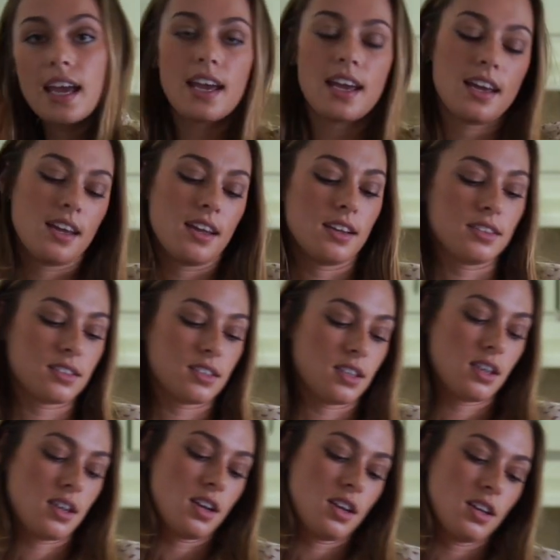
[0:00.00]
and
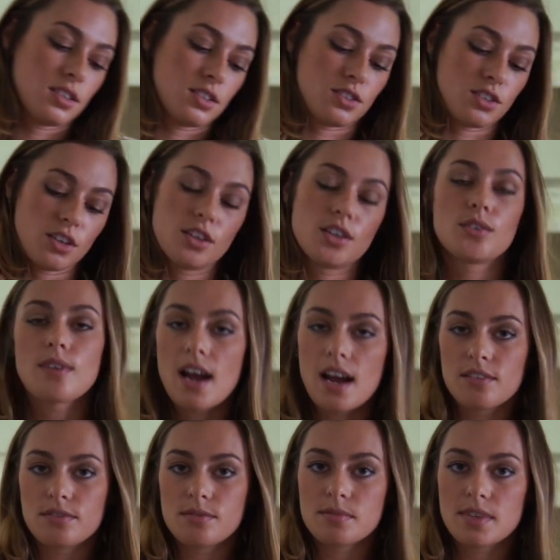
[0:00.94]
stir it
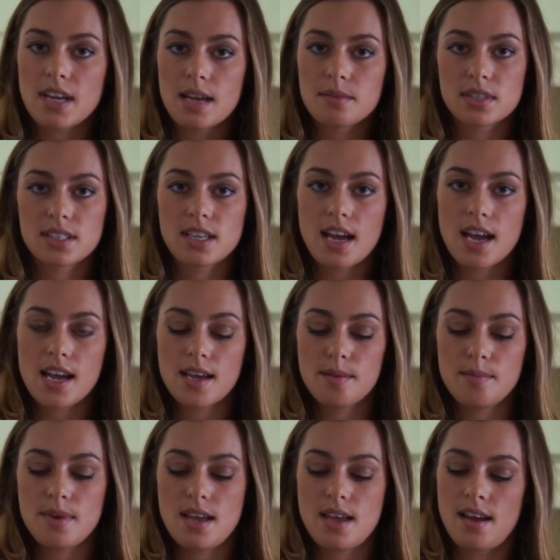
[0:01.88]
around from time to
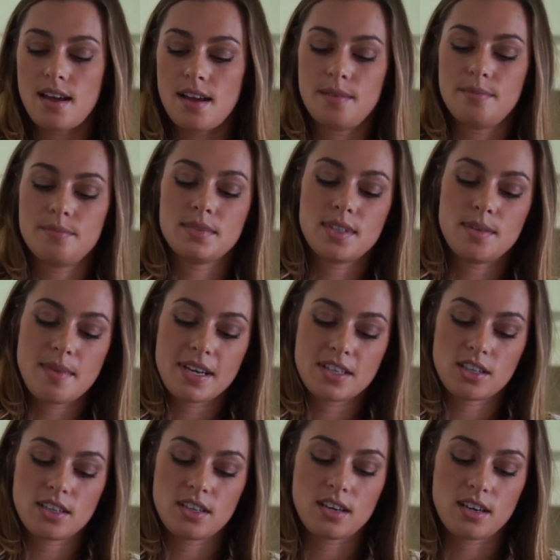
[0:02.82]
time to make
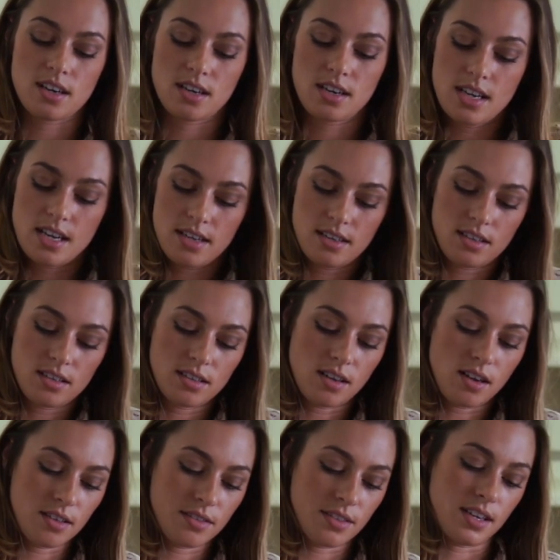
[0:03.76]
sure
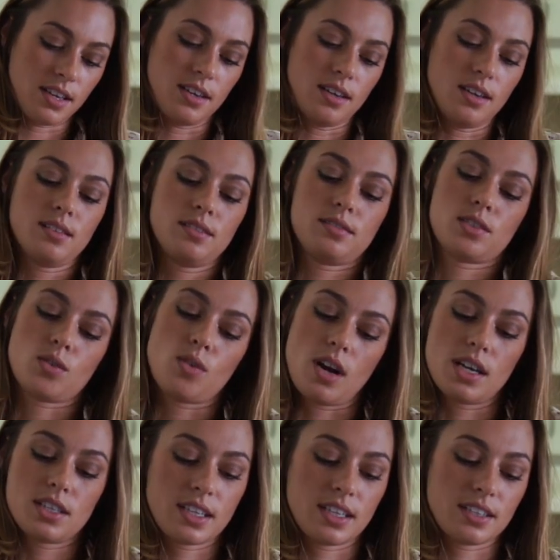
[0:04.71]
the
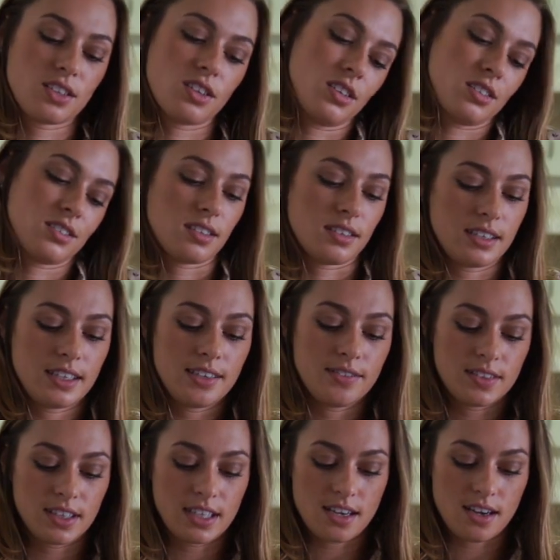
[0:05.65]
squash gets cooked
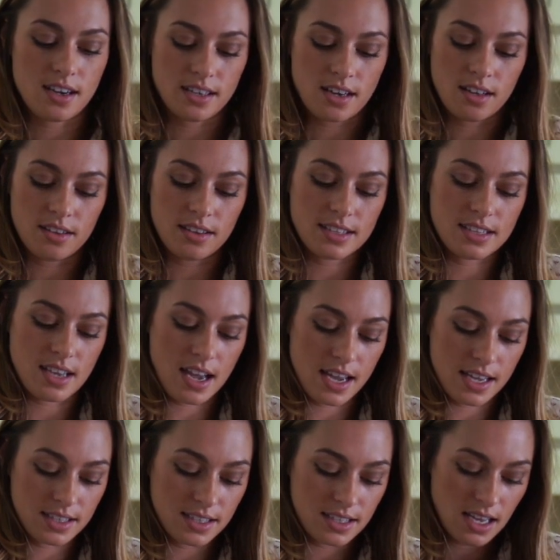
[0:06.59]
evenly on all
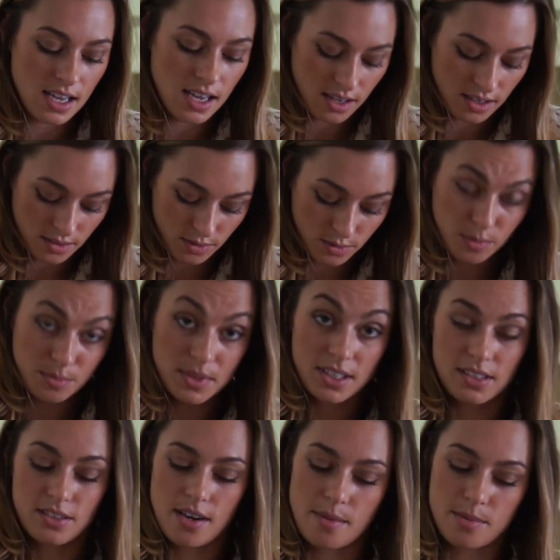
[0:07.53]
sides. Oops,
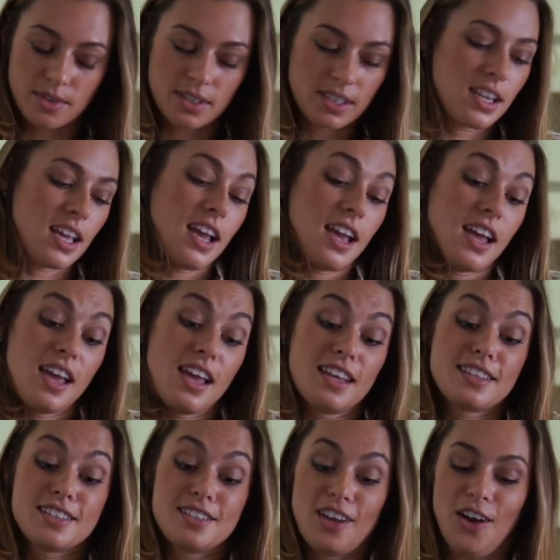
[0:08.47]
I dropped one.
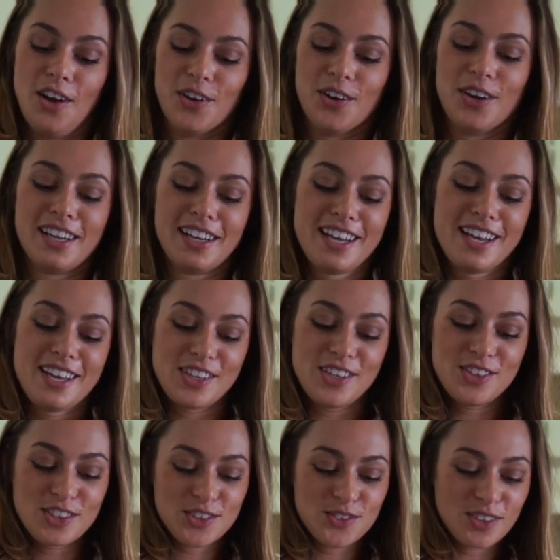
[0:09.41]
So
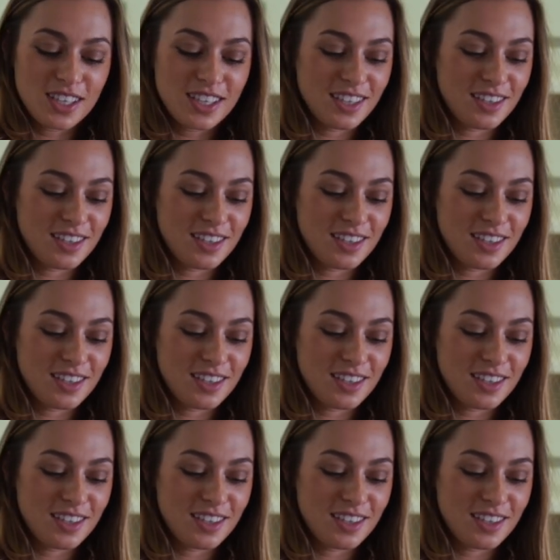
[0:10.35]
you just want